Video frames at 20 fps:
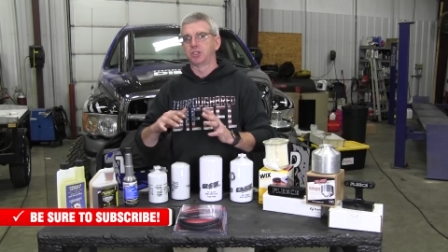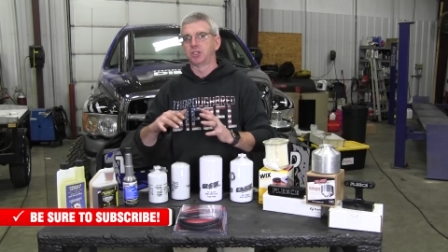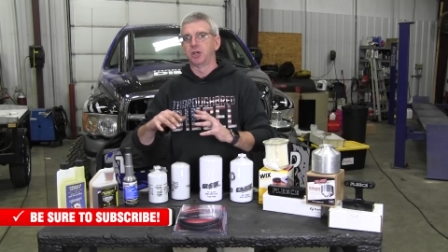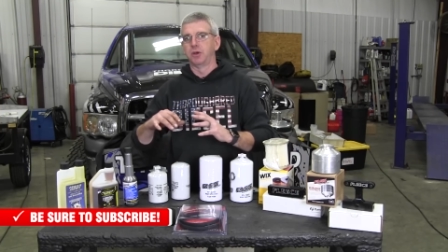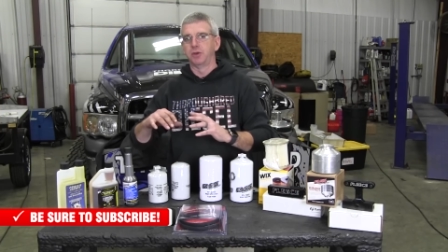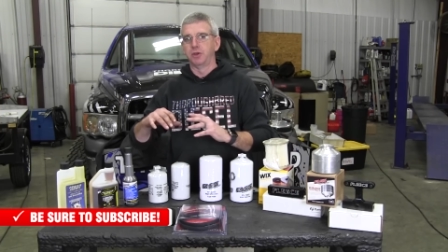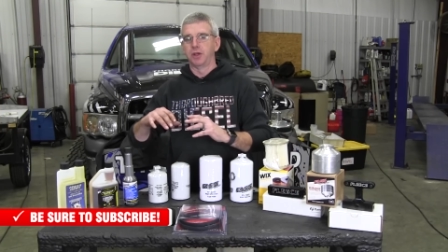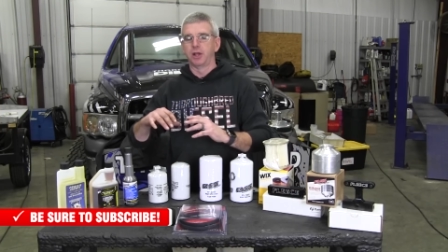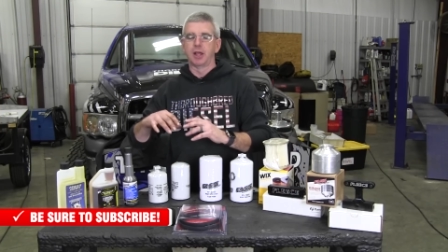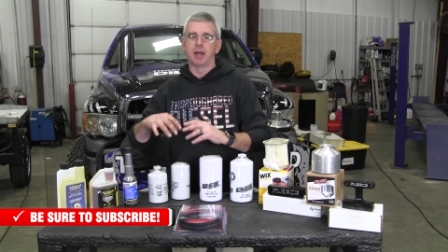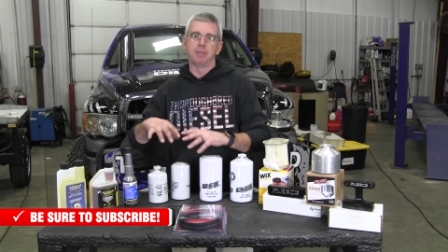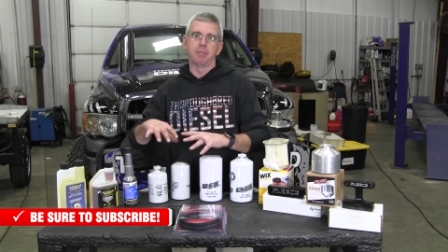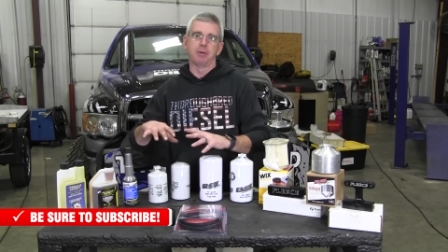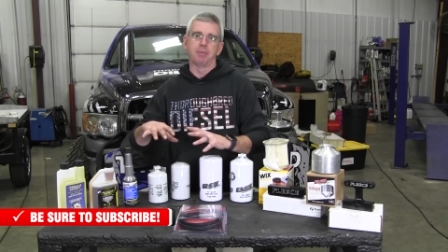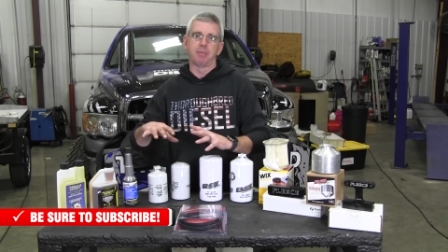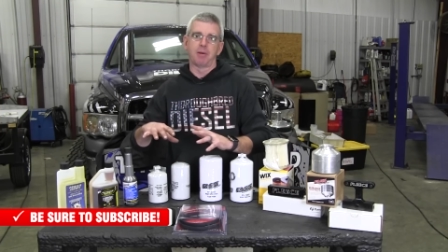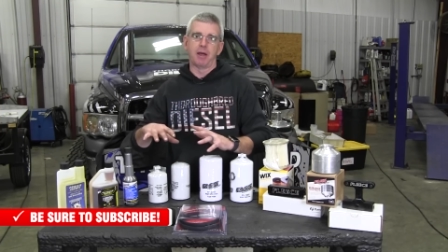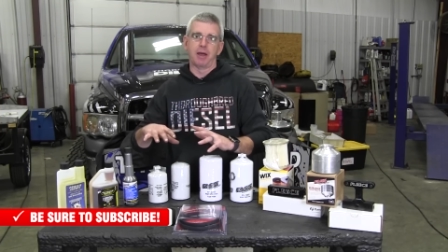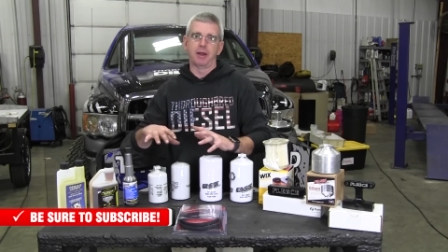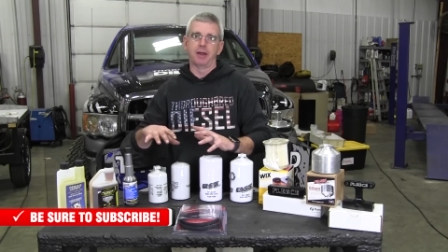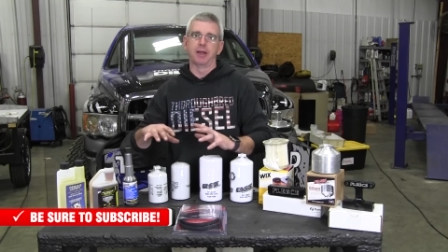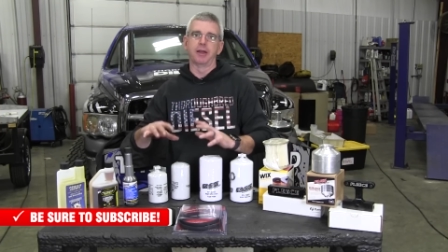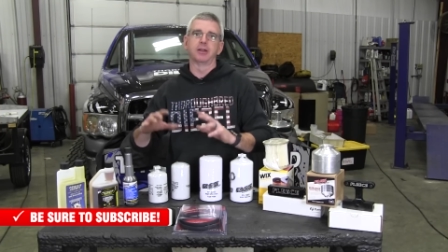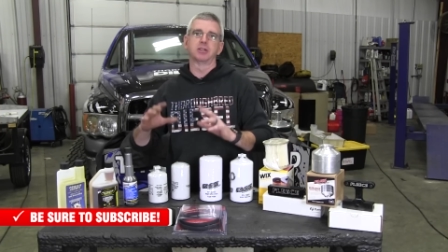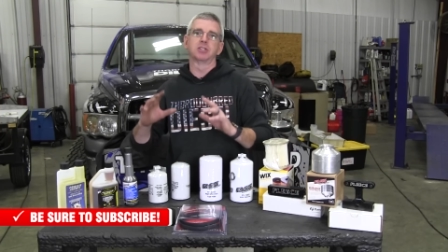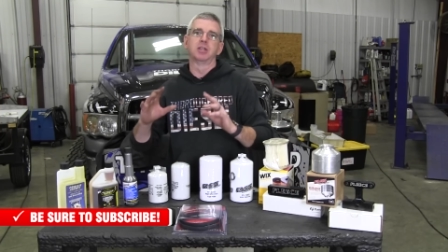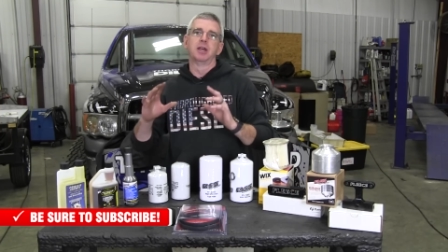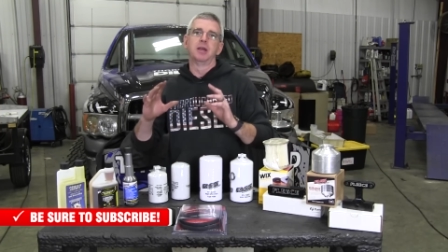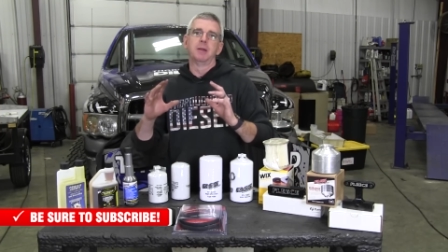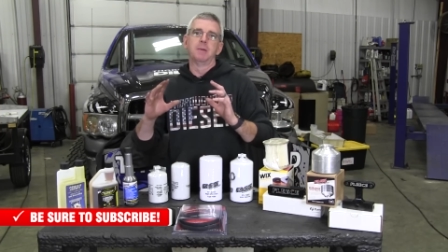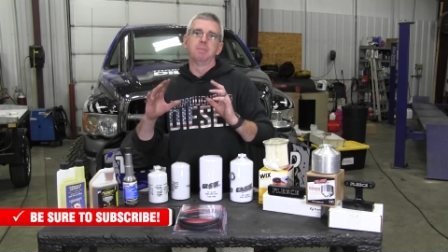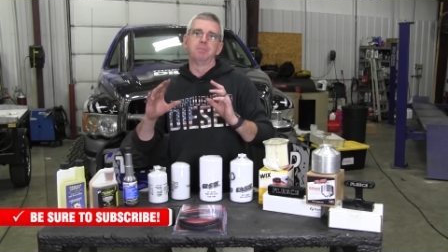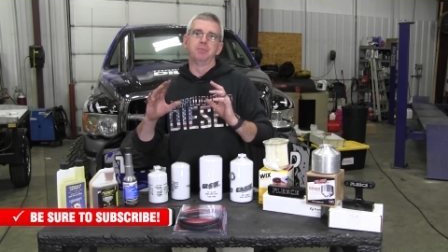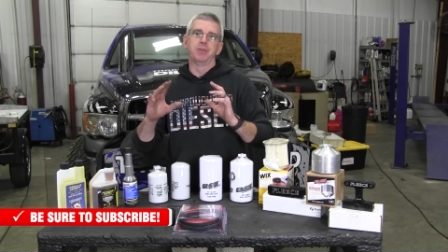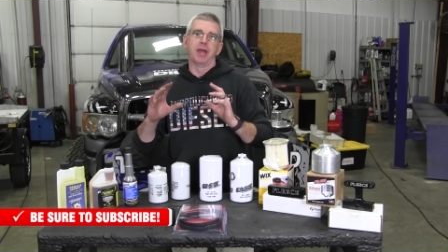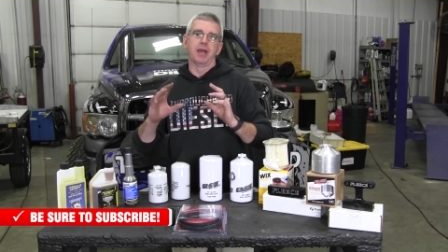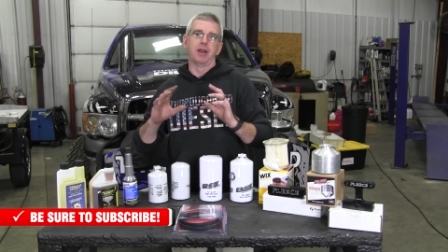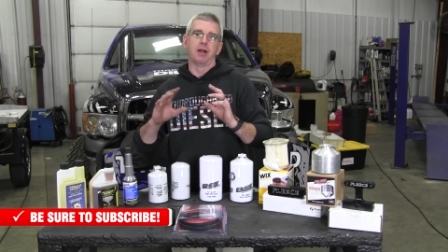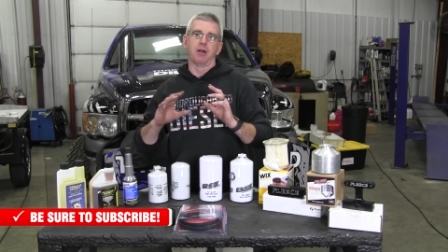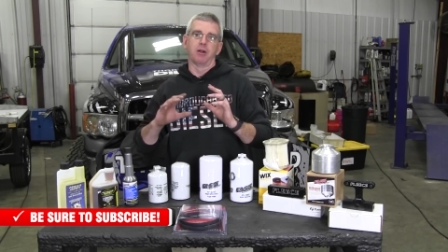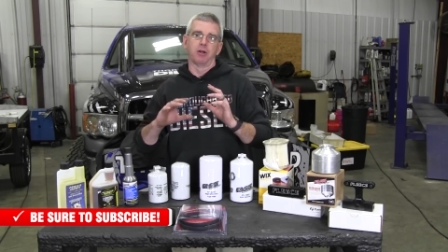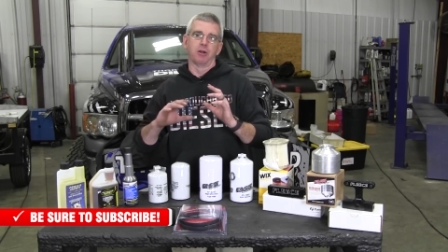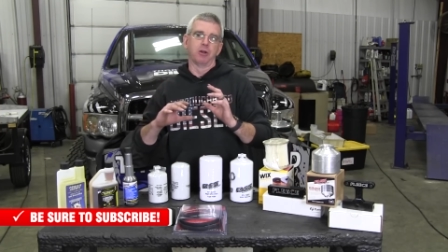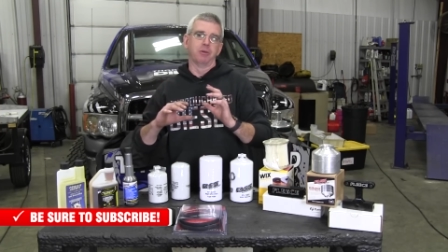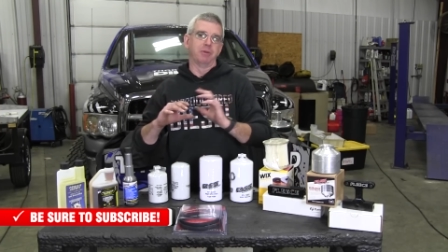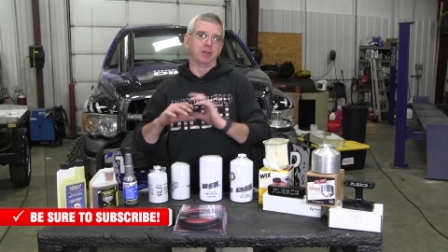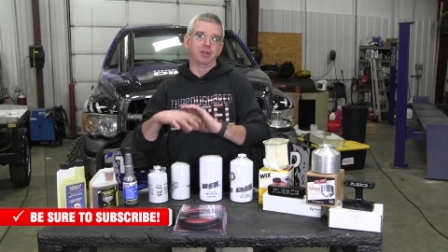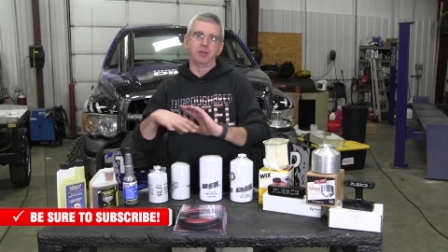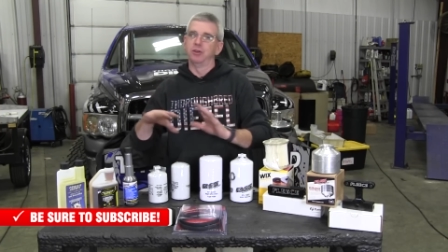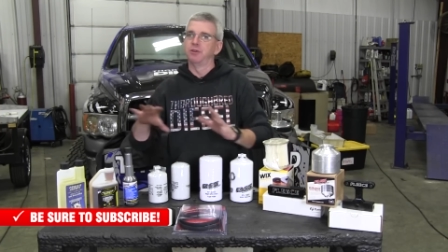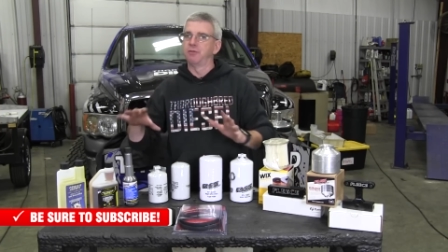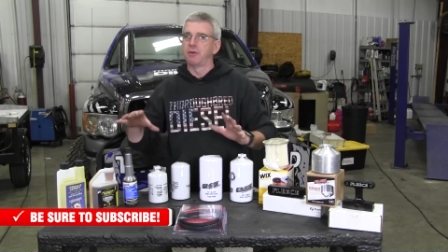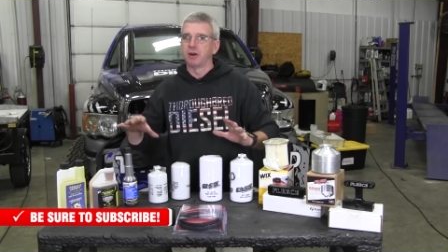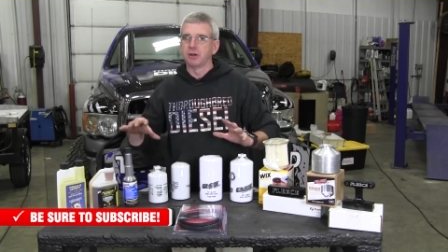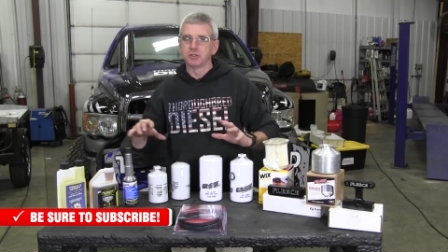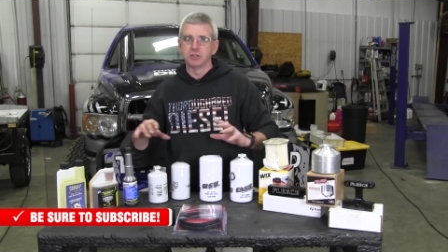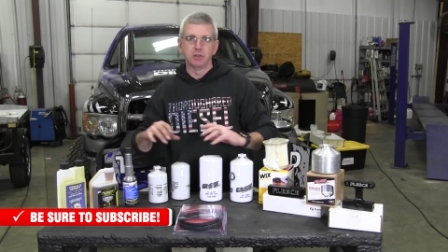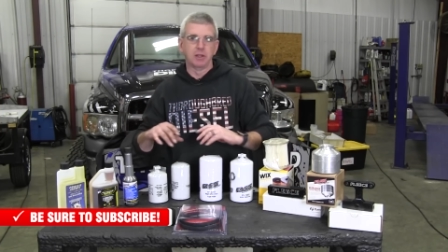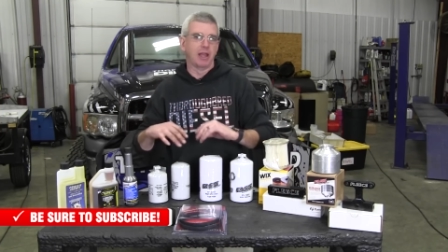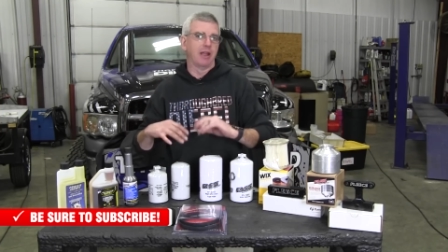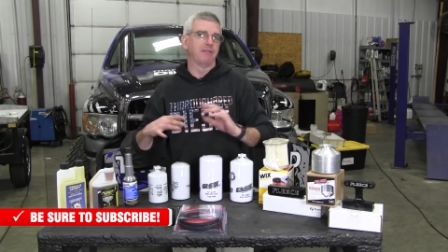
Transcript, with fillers: show you a couple of products that are going to be universal.